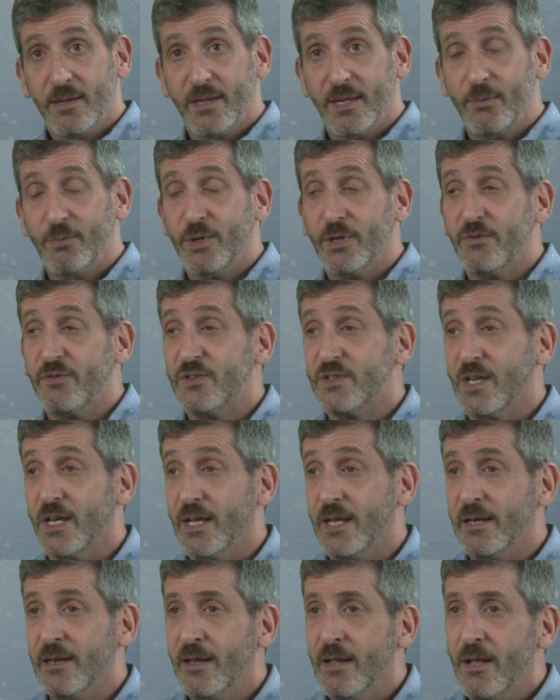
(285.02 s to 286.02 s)
They would have
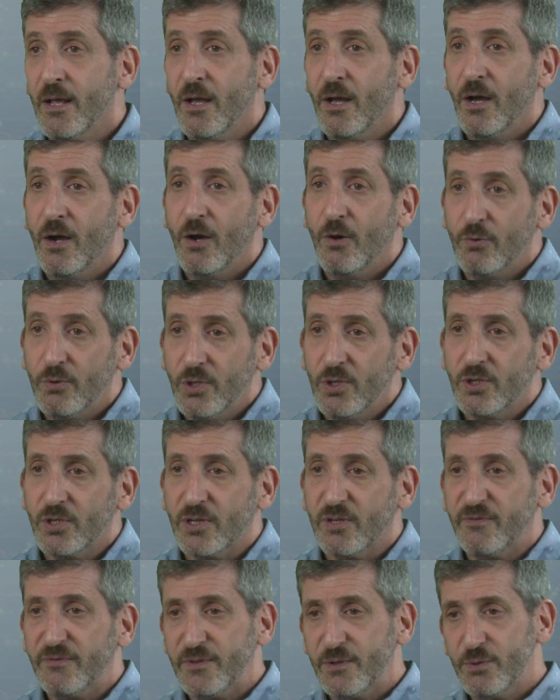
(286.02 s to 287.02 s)
said, oh,
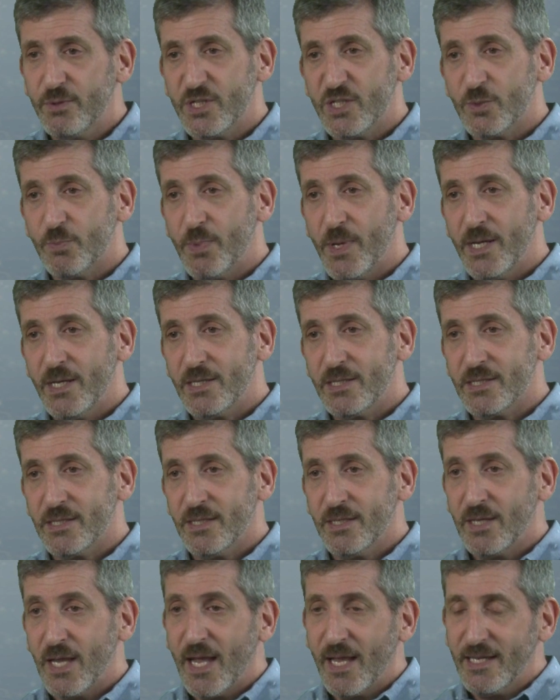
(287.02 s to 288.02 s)
look, the fluid space
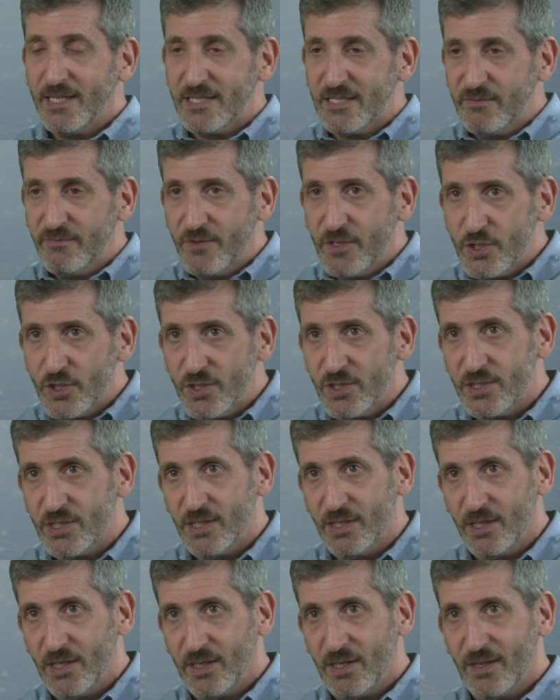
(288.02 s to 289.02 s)
has divisions
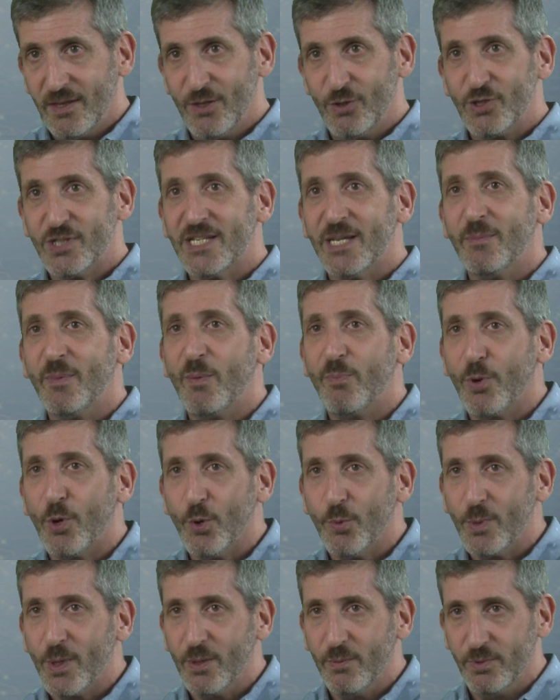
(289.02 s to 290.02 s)
in it. And they're
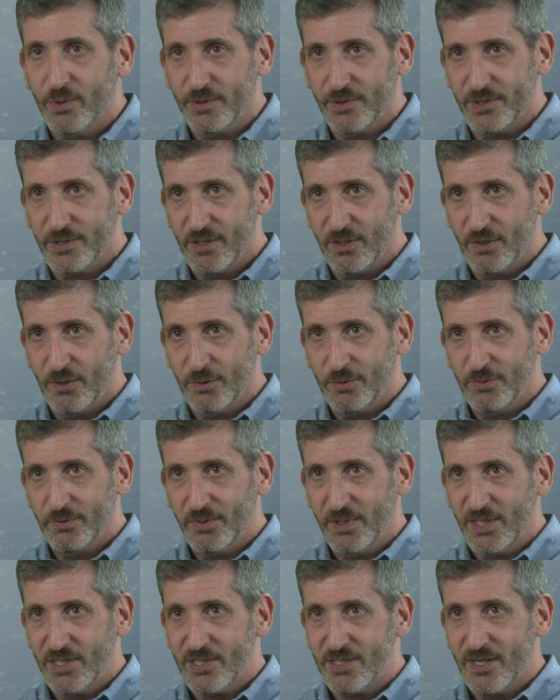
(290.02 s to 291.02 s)
semi-permeable.
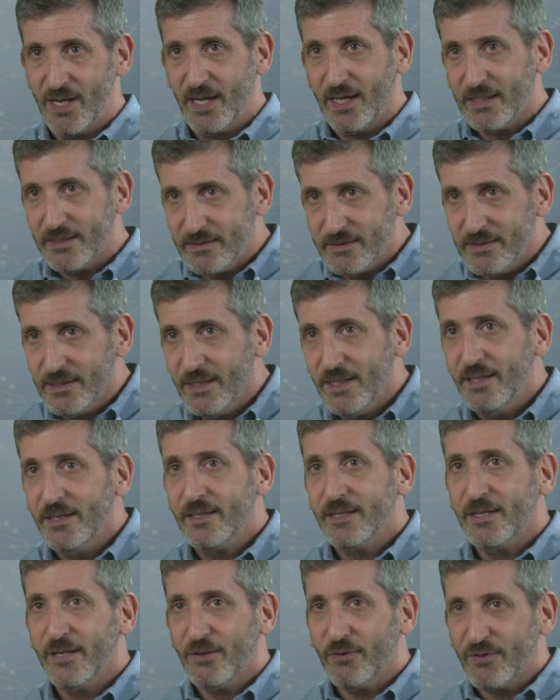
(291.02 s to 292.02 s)
So it's not,
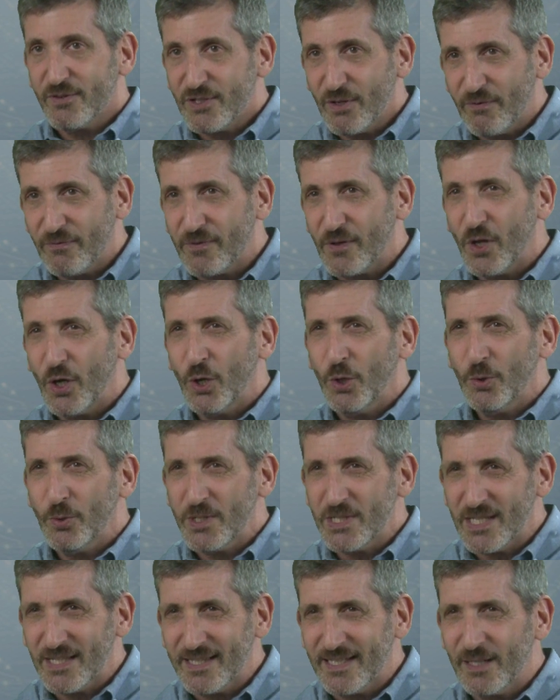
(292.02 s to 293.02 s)
you know, so flow
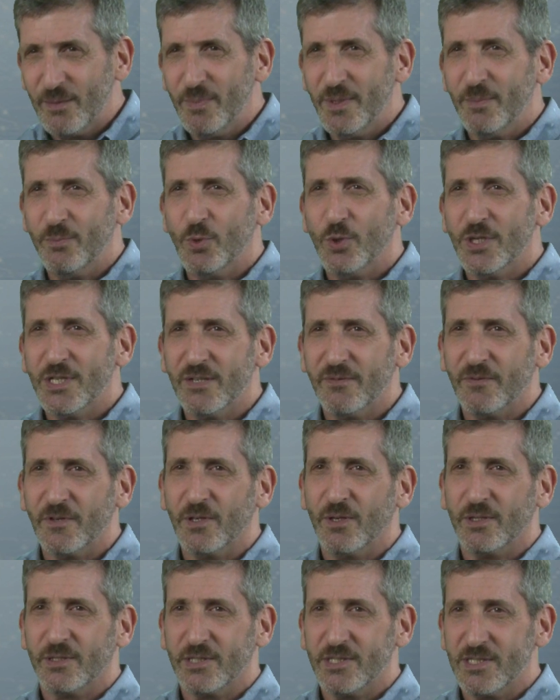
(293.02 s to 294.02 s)
is a little bit more
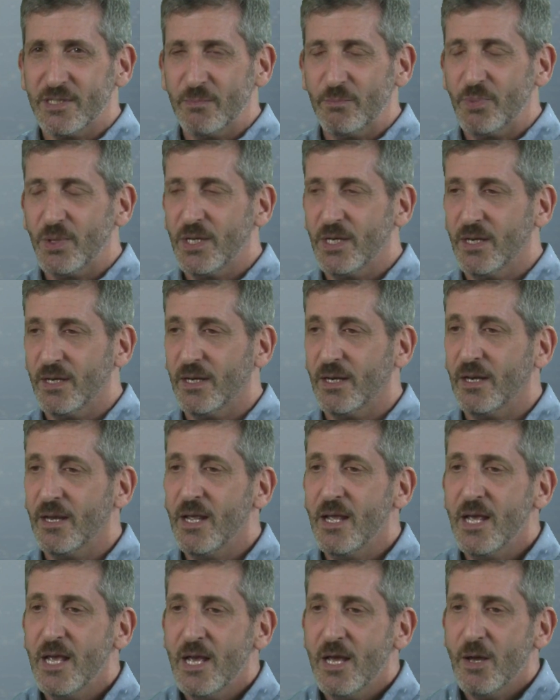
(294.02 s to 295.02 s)
difficult. It's impeded.
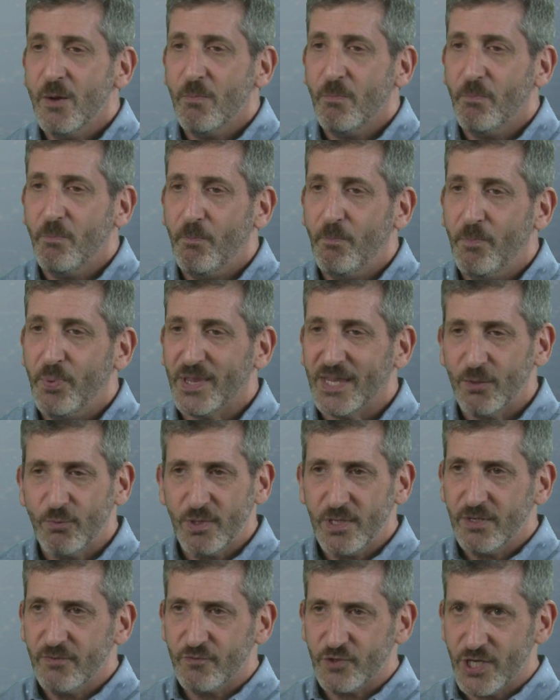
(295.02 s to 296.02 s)
But they
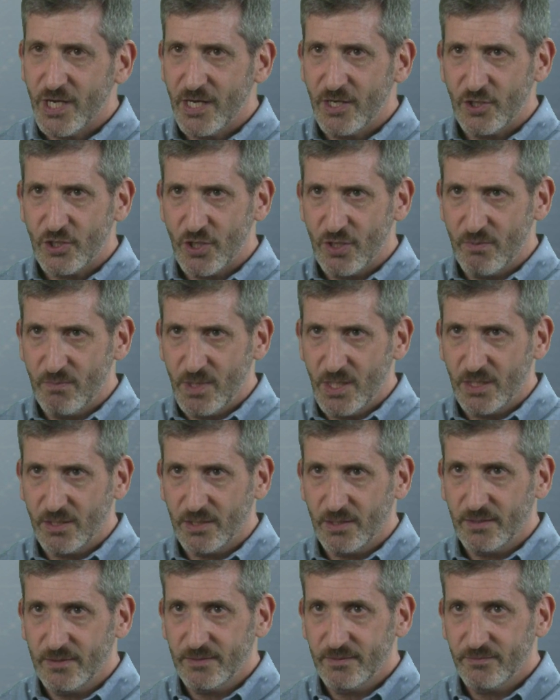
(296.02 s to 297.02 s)
wouldn't have changed their
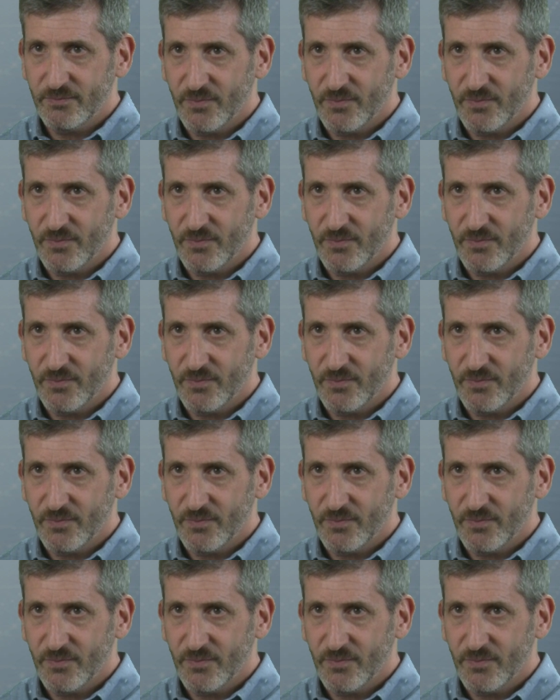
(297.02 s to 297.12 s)
model.